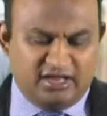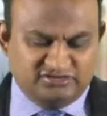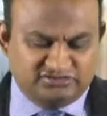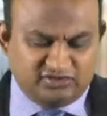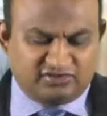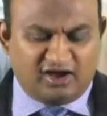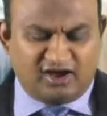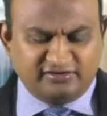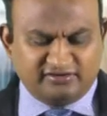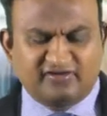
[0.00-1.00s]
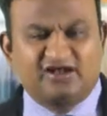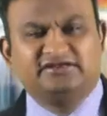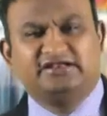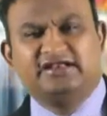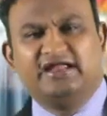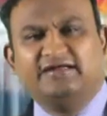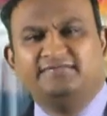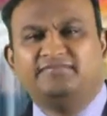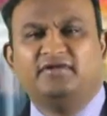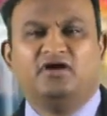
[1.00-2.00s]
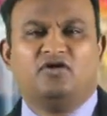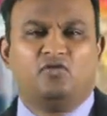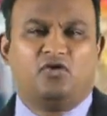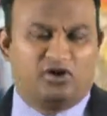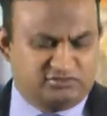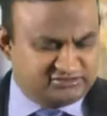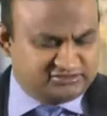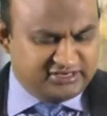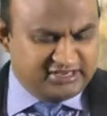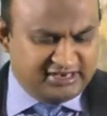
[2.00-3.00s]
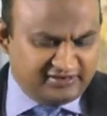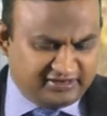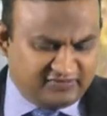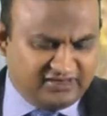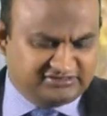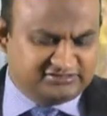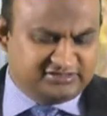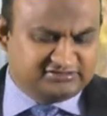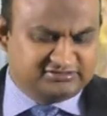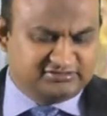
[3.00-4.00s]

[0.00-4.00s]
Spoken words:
So God granted him what he requested.